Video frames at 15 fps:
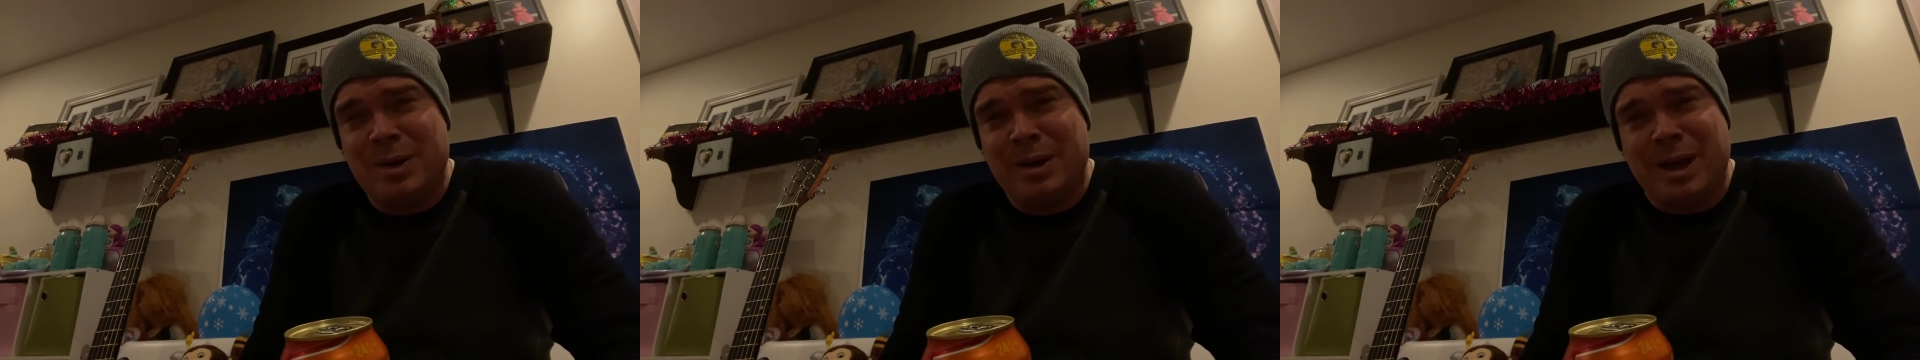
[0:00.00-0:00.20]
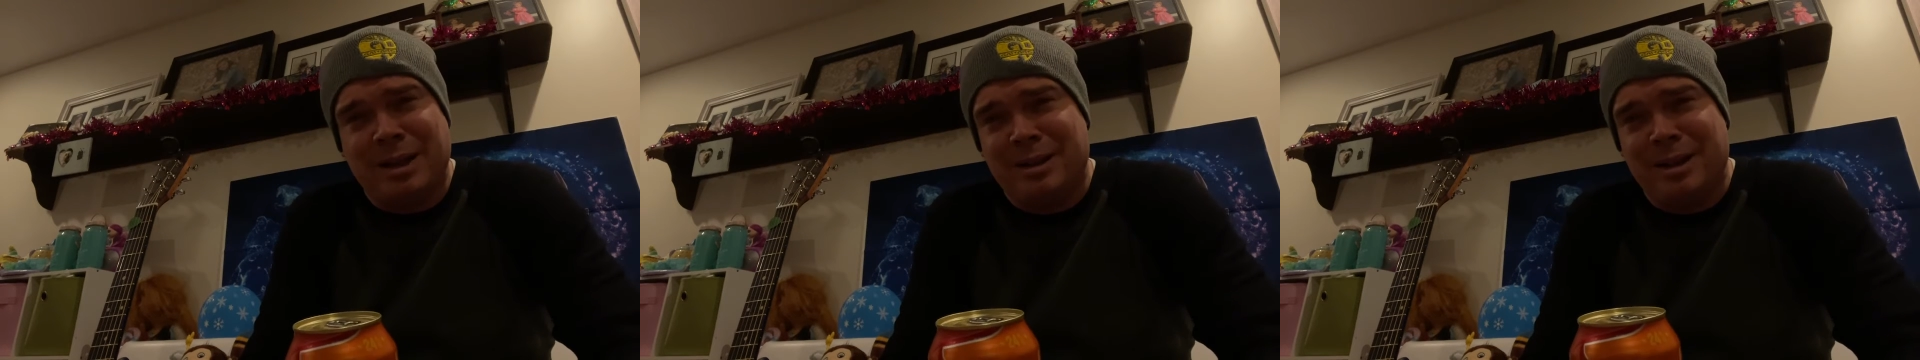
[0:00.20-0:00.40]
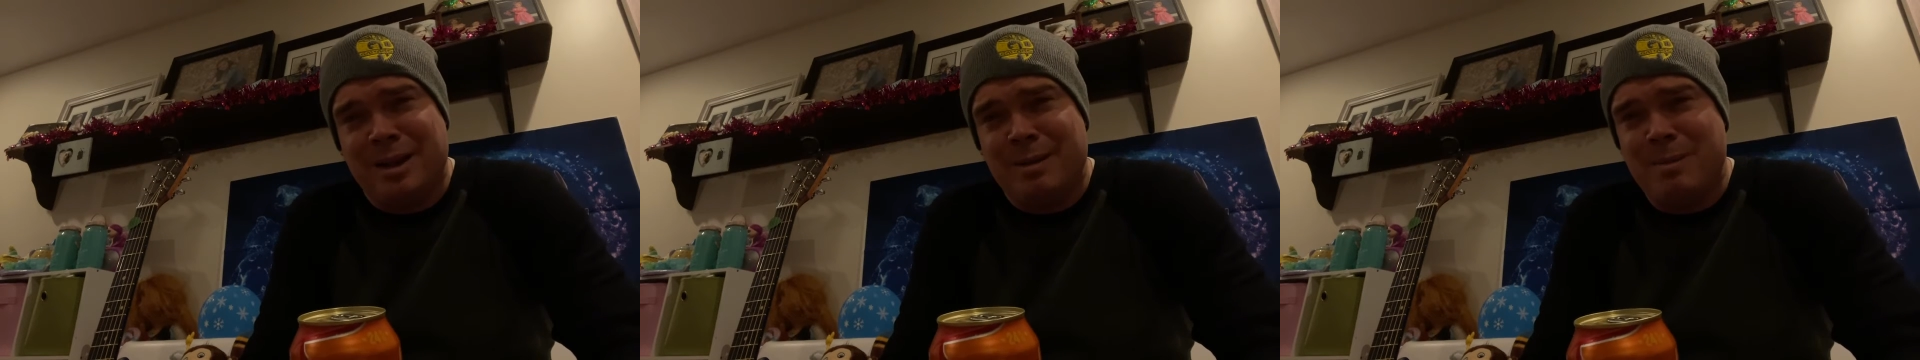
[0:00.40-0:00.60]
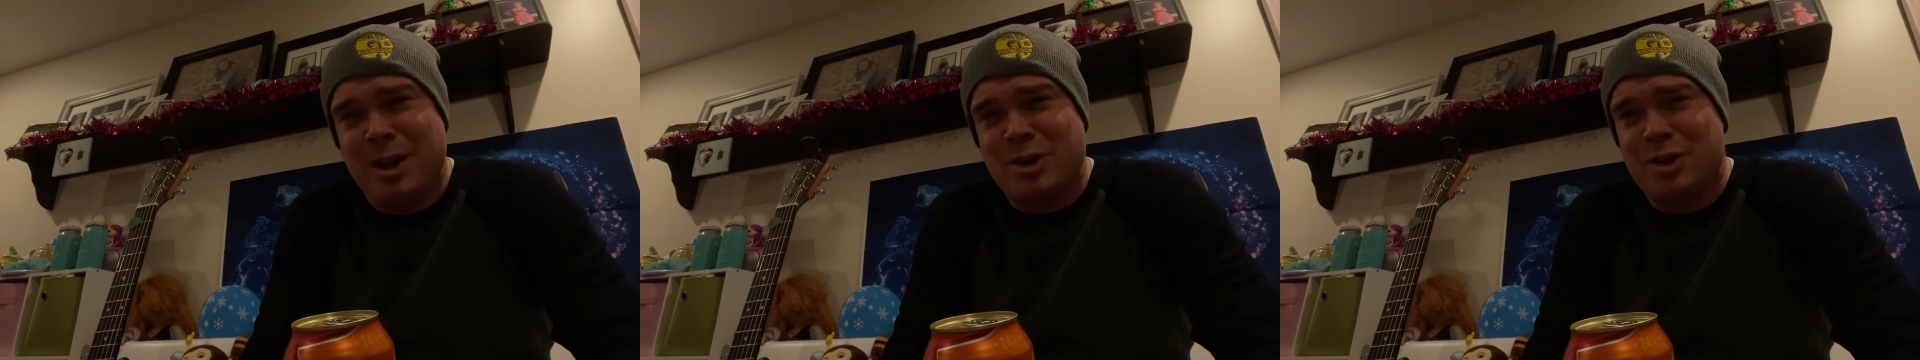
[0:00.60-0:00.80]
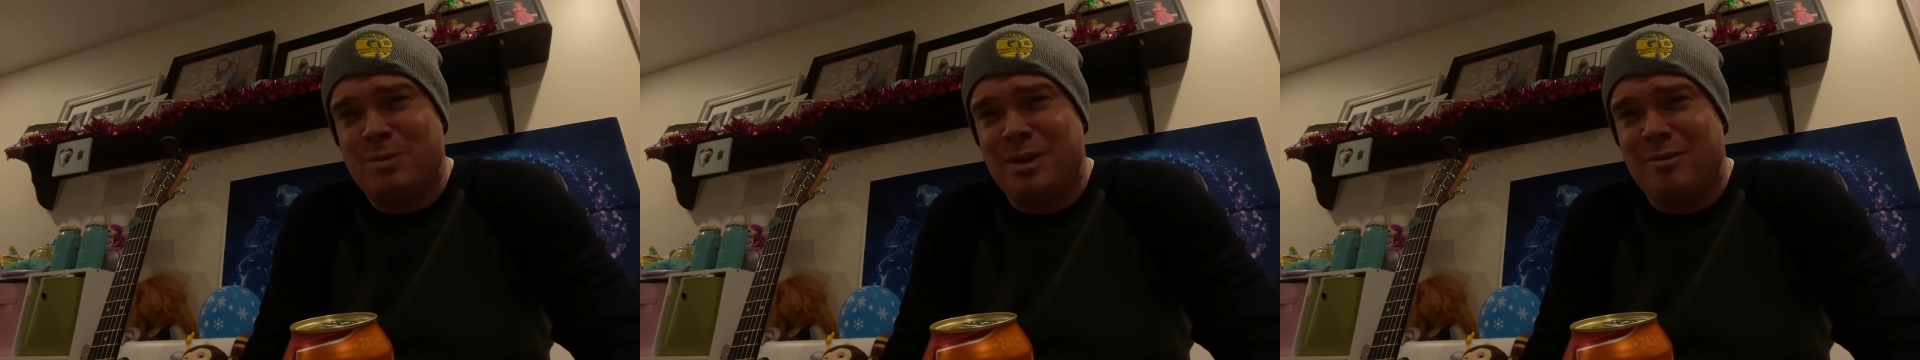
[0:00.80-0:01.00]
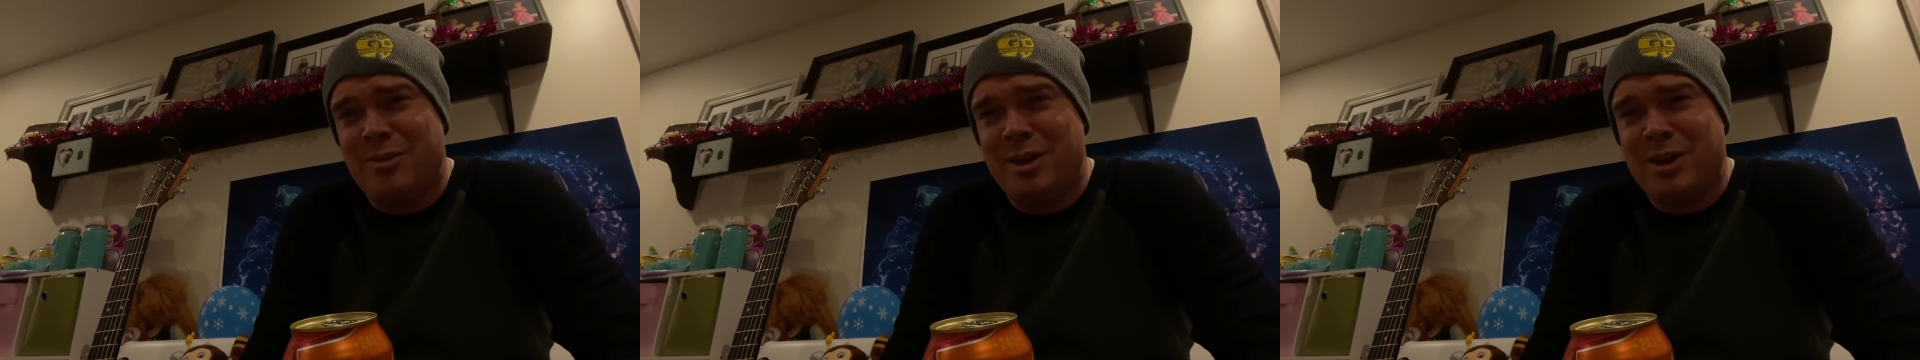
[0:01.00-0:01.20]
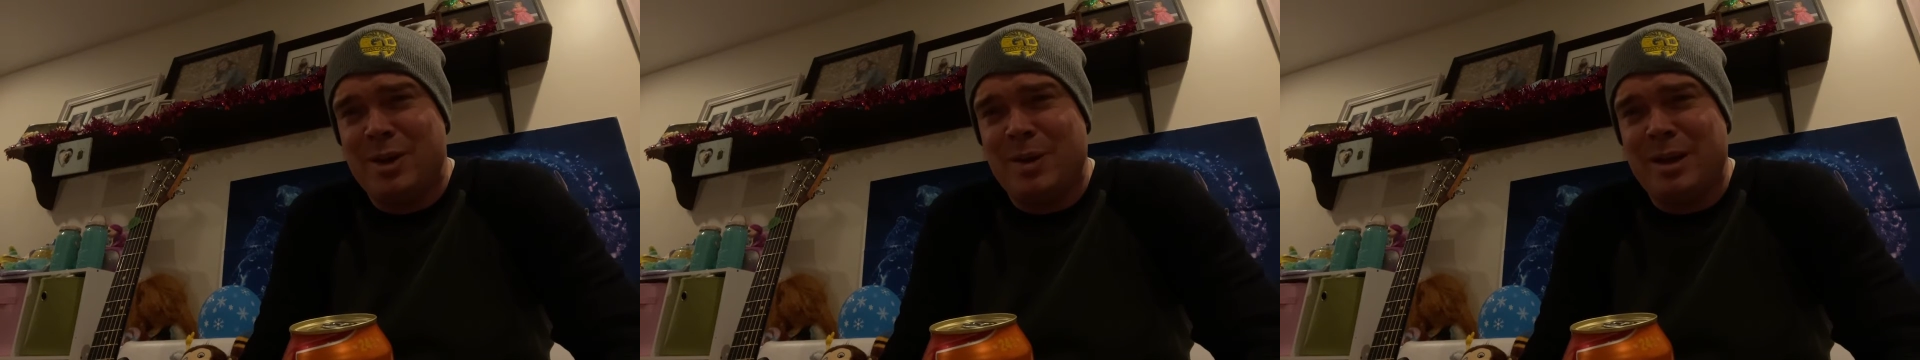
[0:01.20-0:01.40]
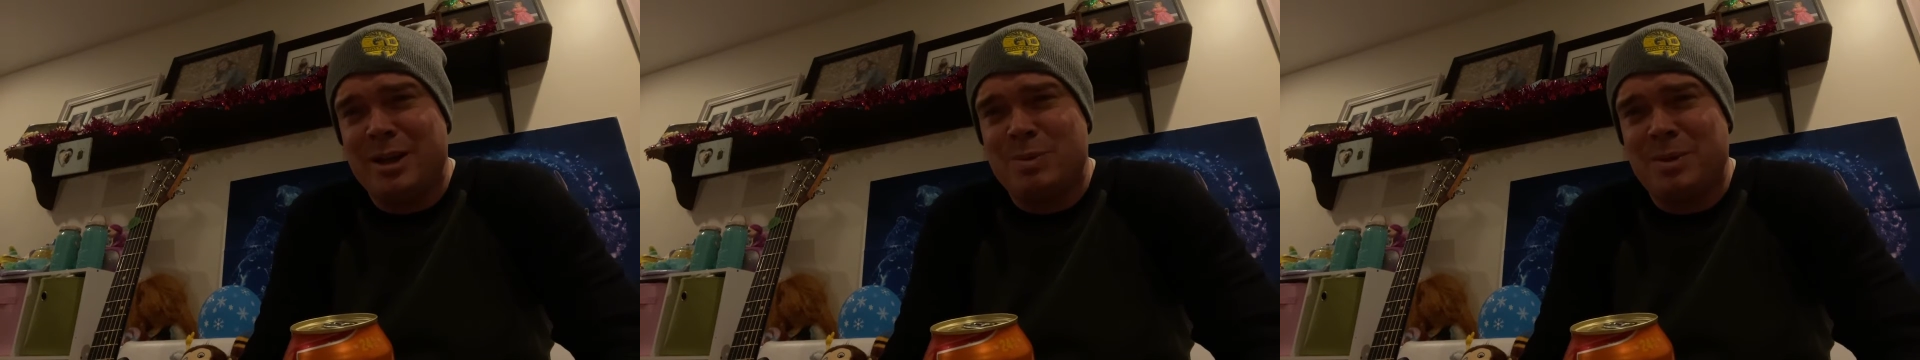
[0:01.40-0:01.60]
And I didn't mention him in the video
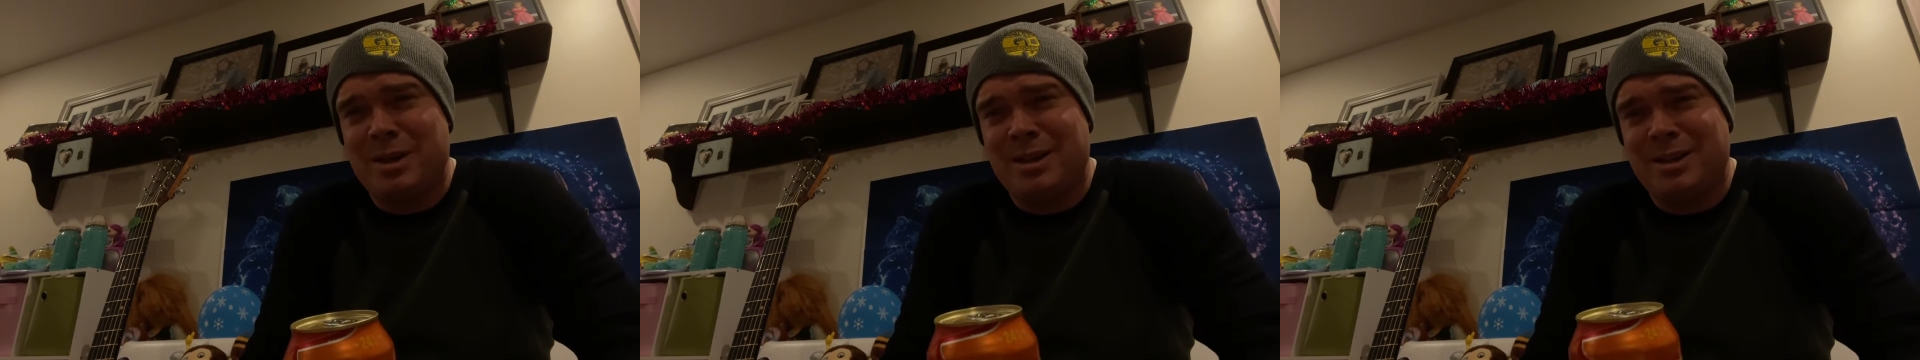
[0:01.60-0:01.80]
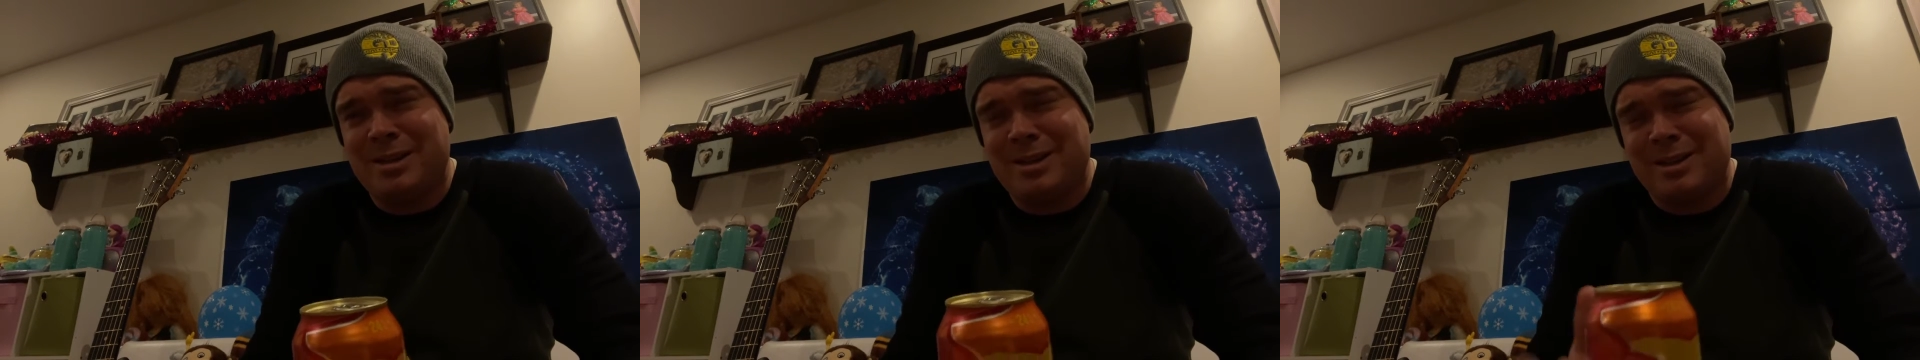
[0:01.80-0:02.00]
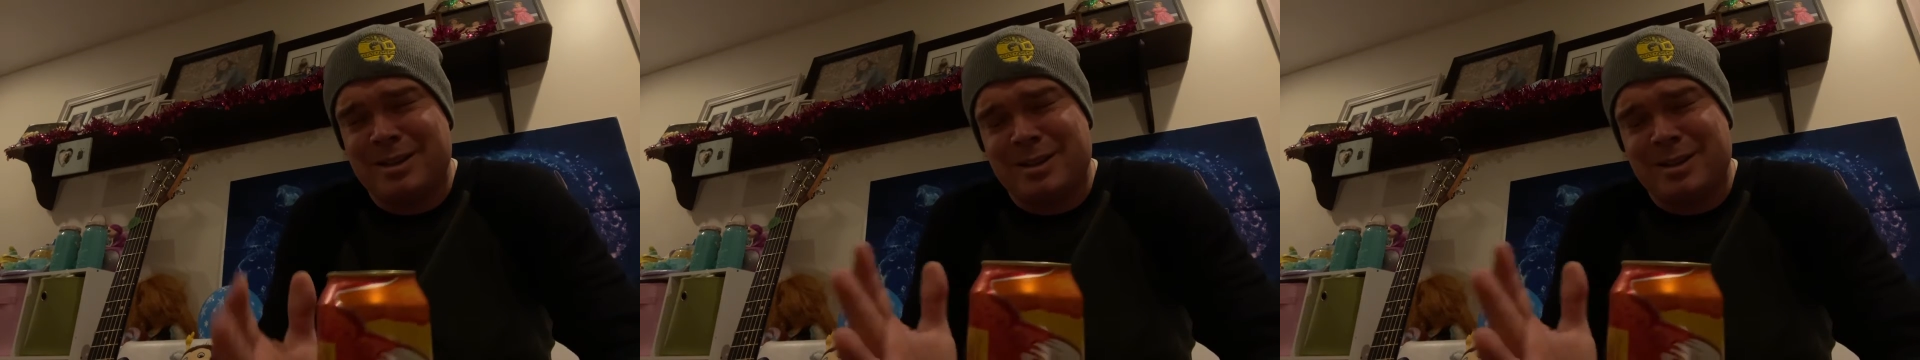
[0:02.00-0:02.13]
last week.